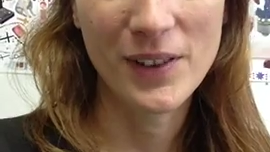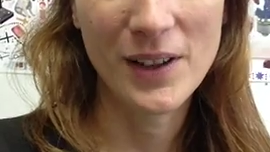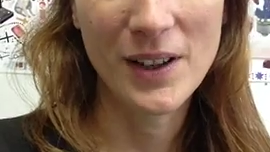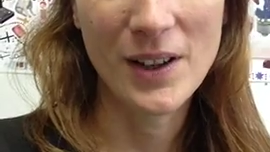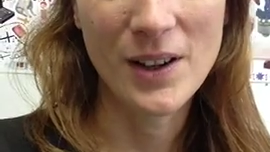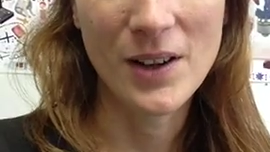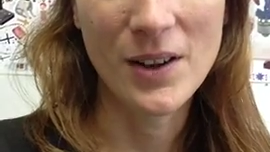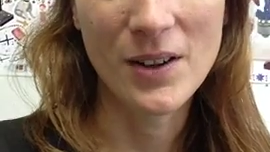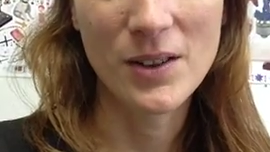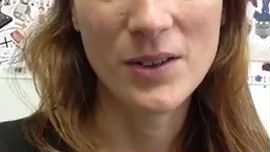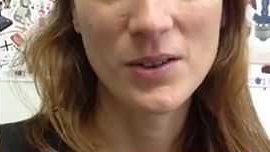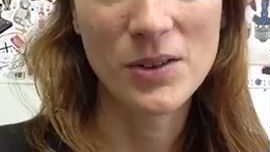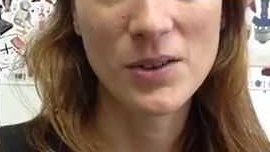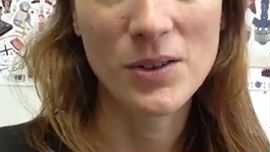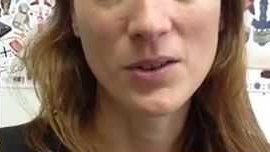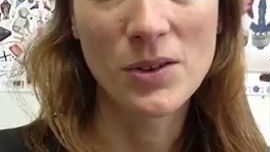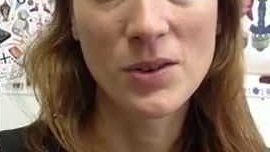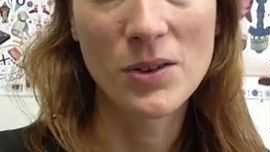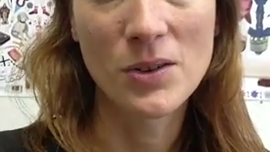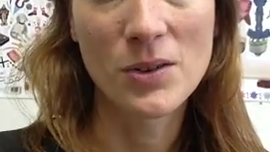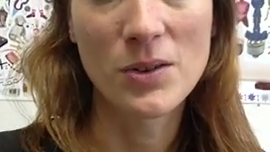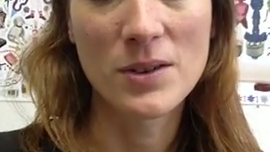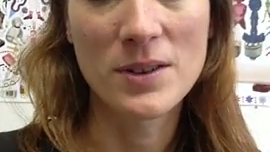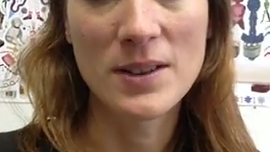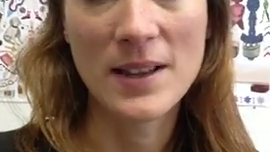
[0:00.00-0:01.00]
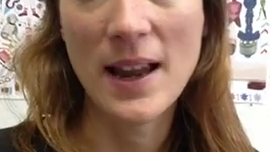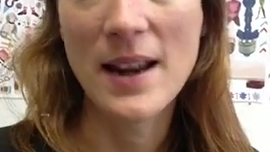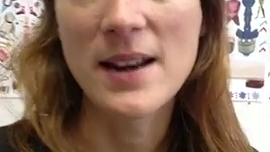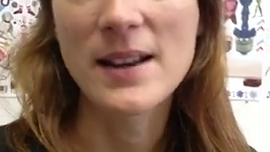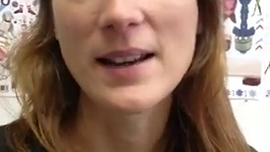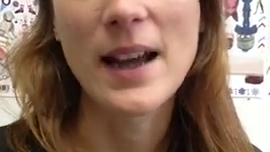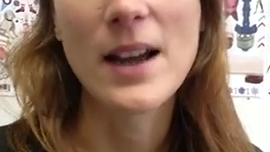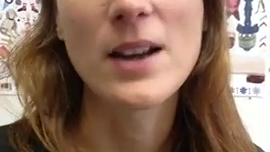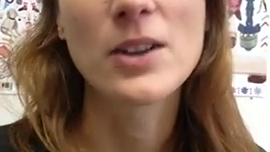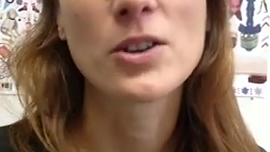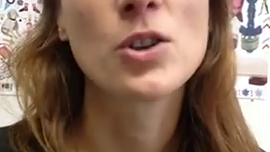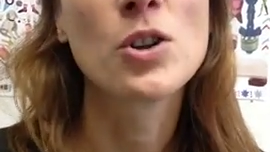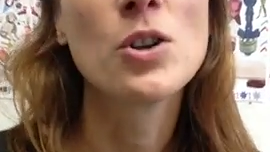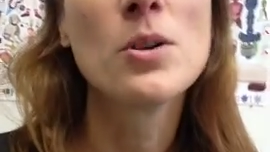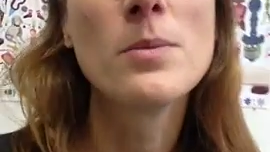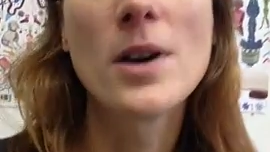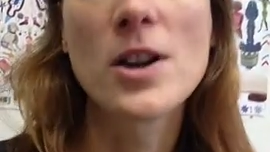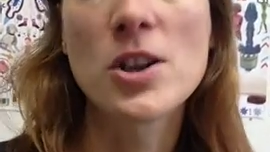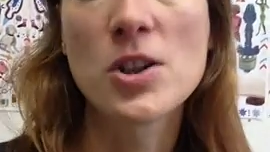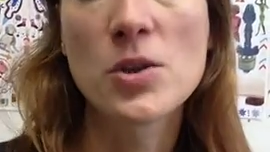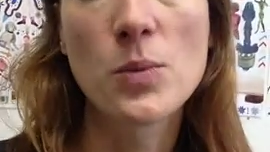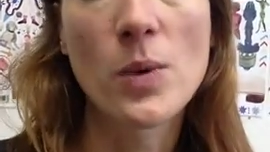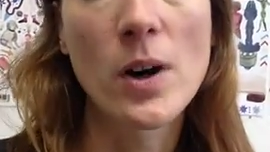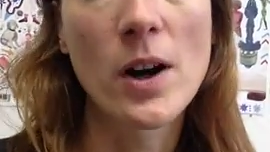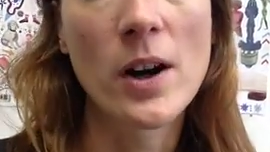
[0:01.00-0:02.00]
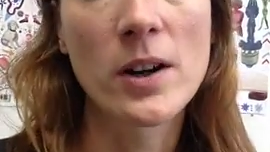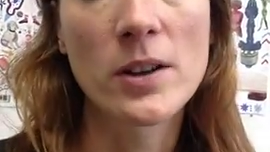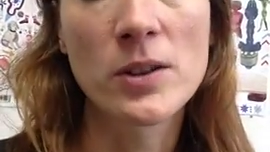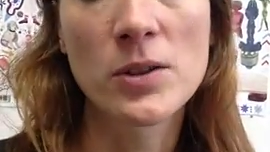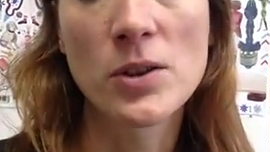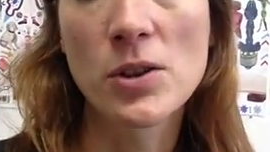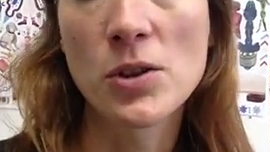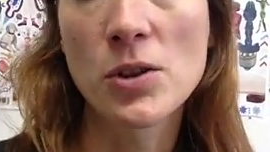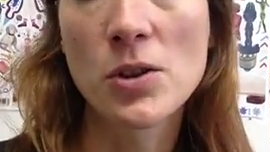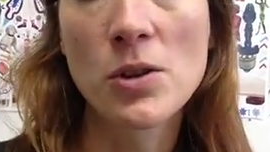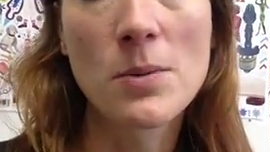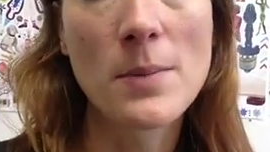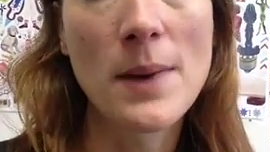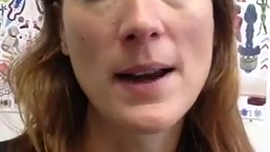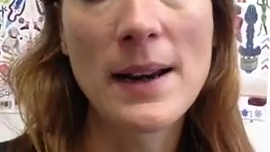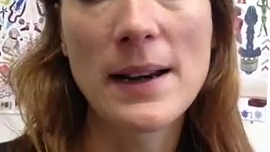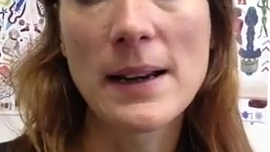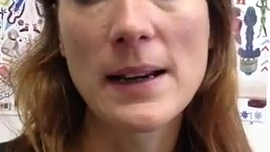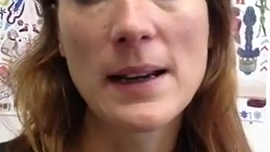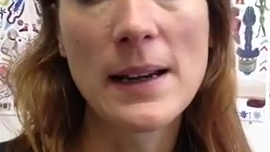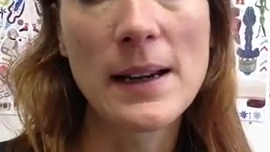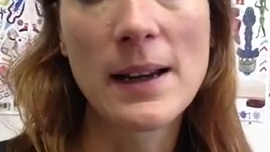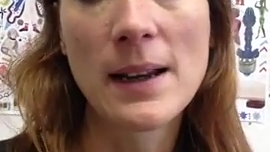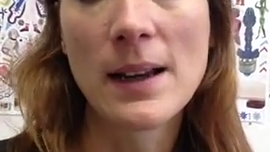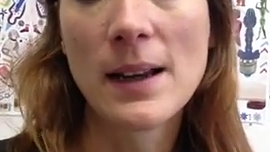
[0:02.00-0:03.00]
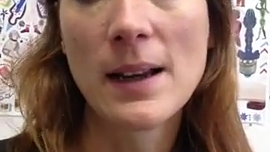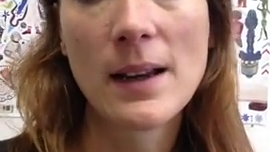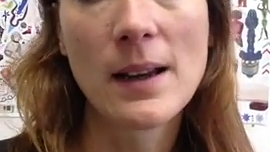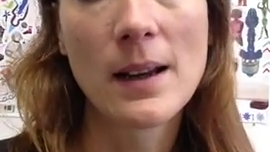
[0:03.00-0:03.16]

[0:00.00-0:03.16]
to send out too much work to too many